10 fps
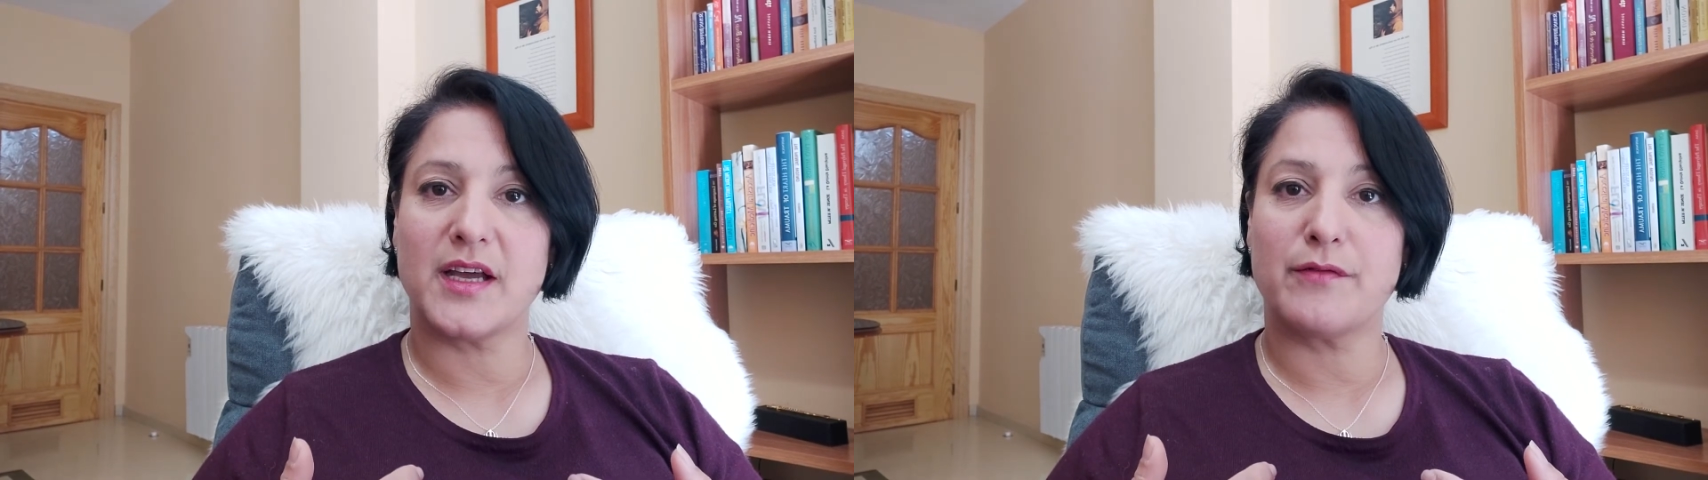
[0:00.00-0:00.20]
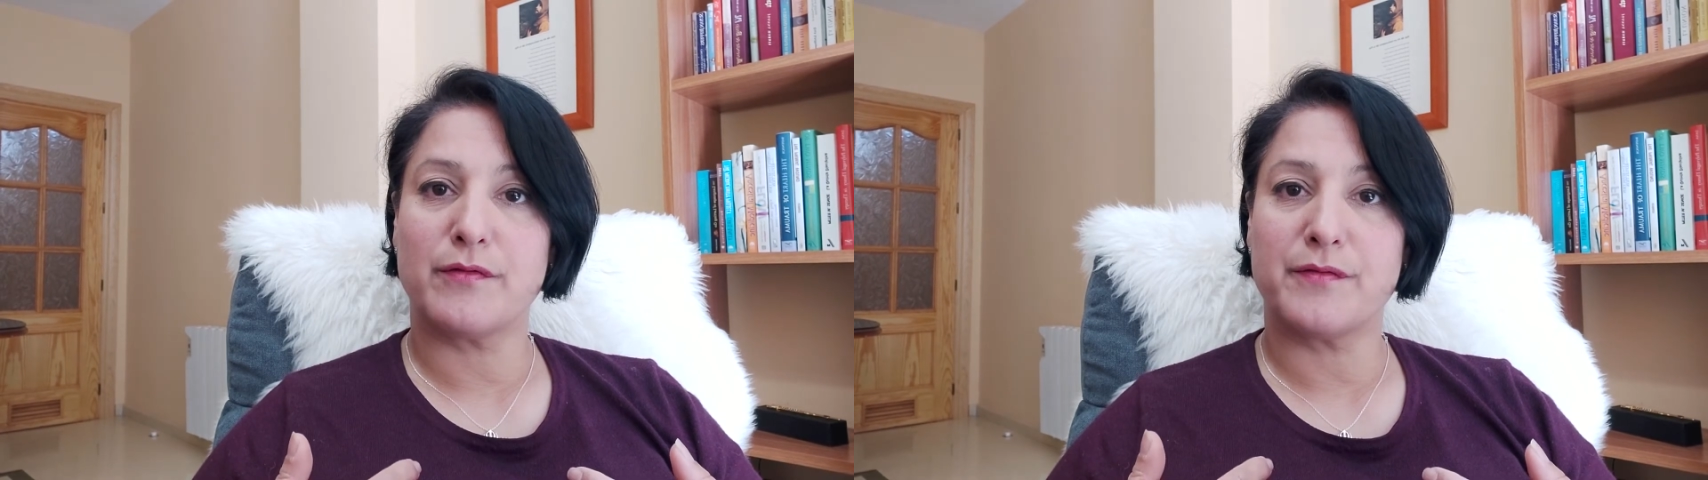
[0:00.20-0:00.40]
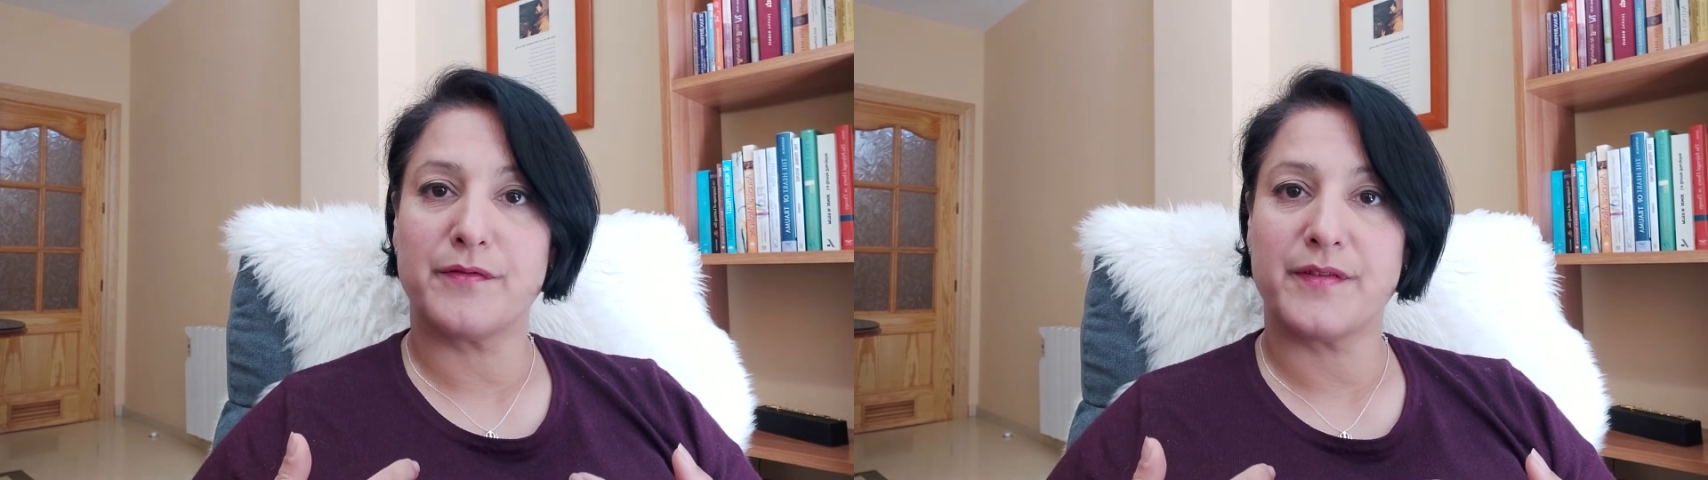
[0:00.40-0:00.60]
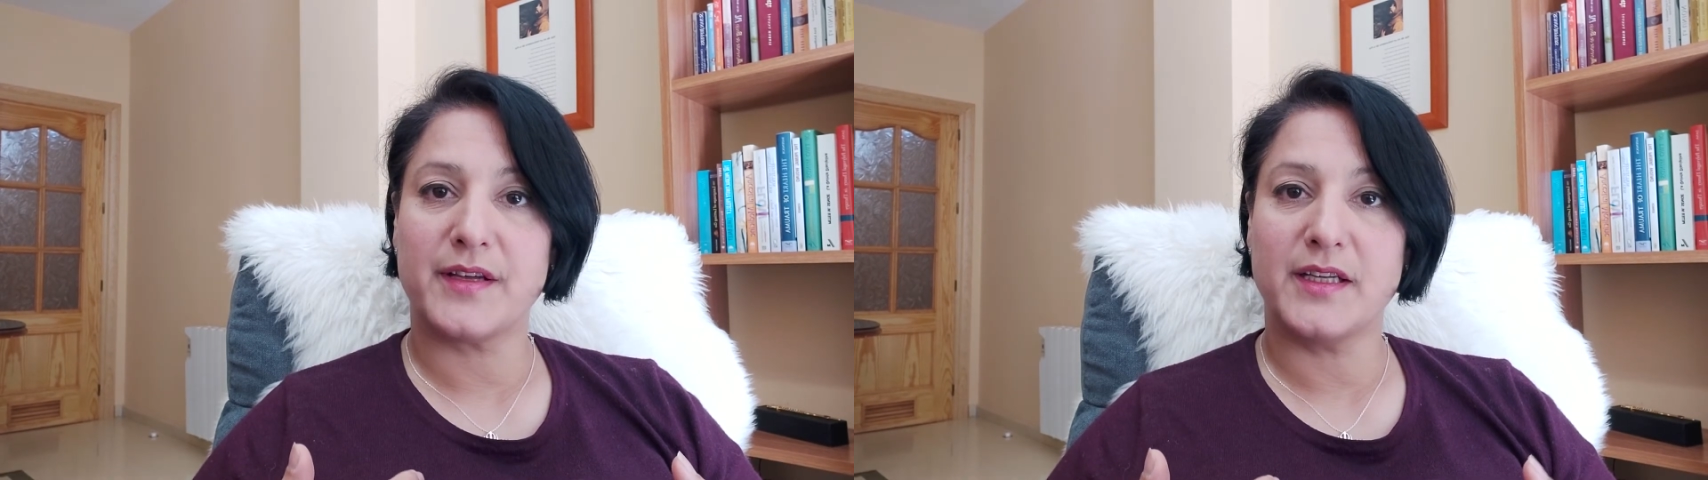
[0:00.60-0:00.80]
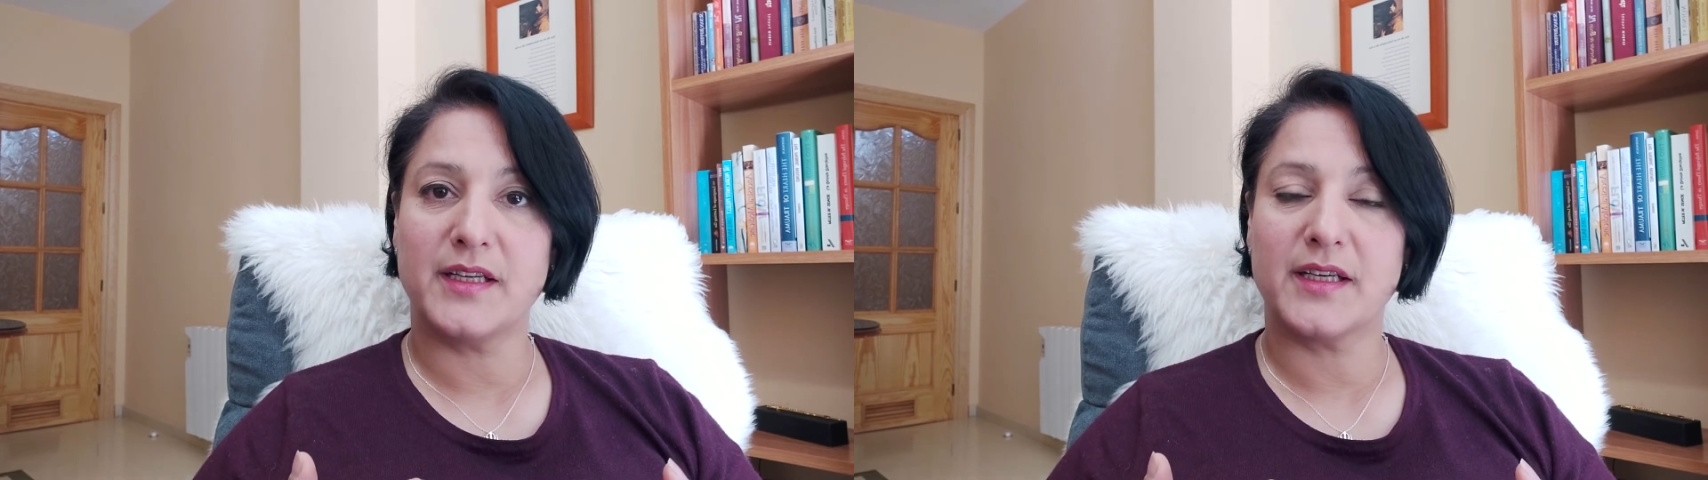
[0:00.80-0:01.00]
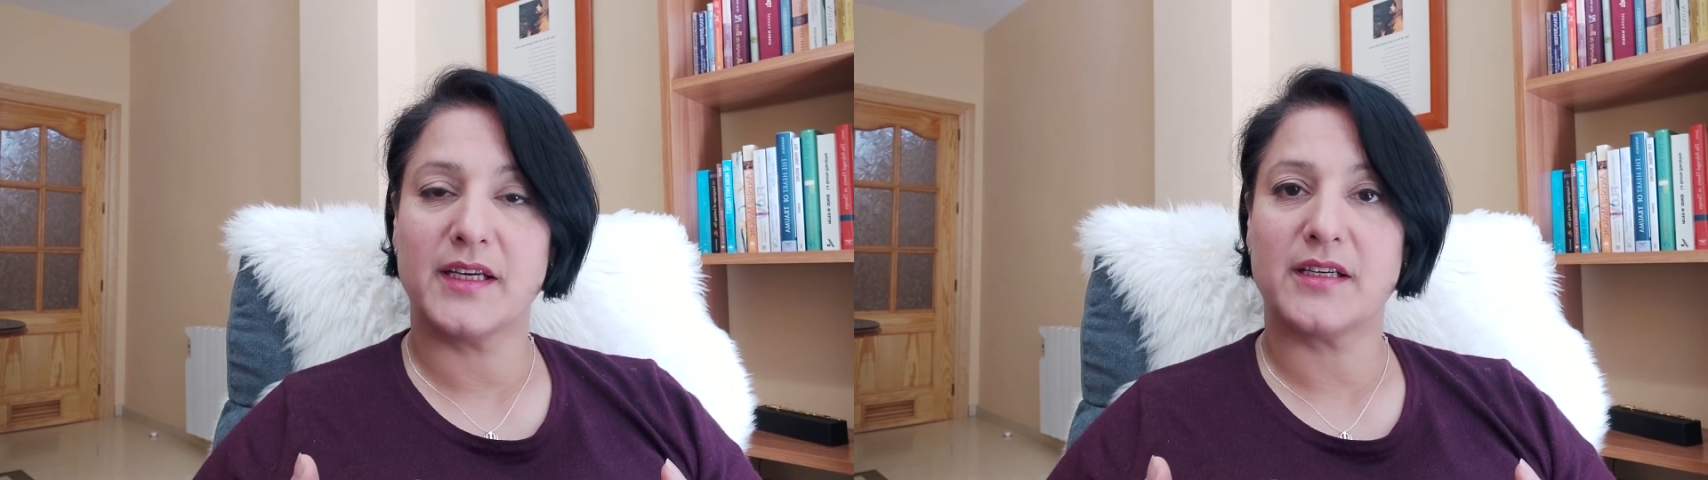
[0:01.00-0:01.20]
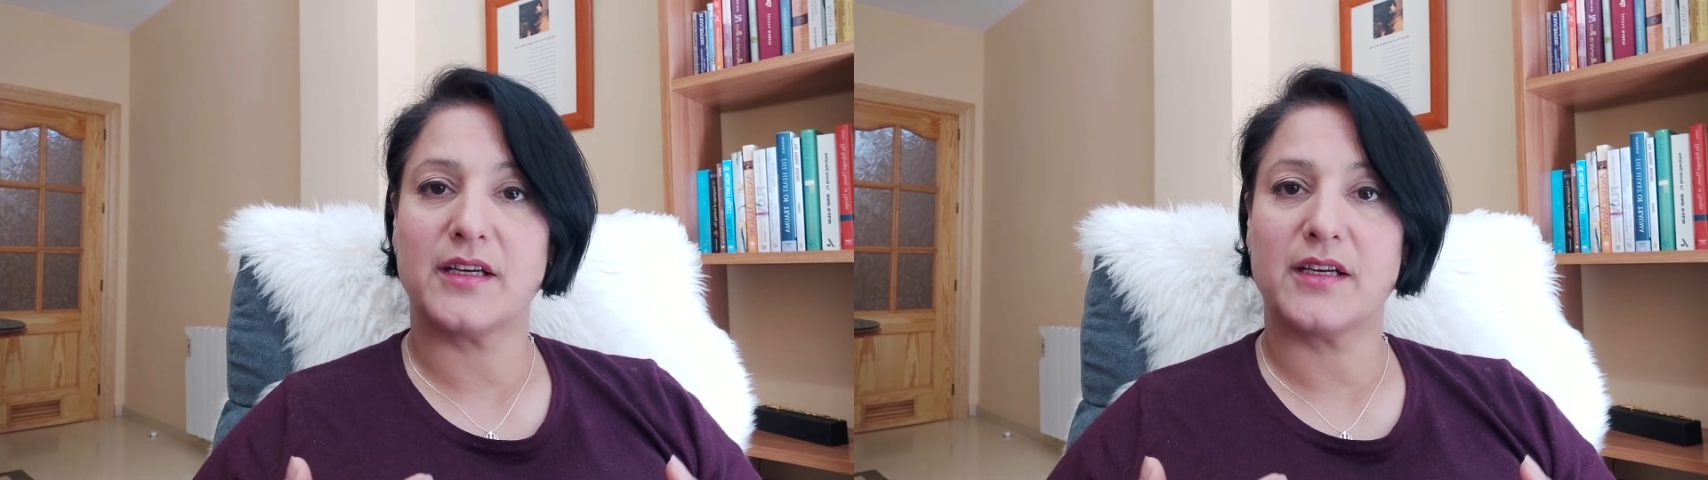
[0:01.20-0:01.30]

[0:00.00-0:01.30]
and feeling it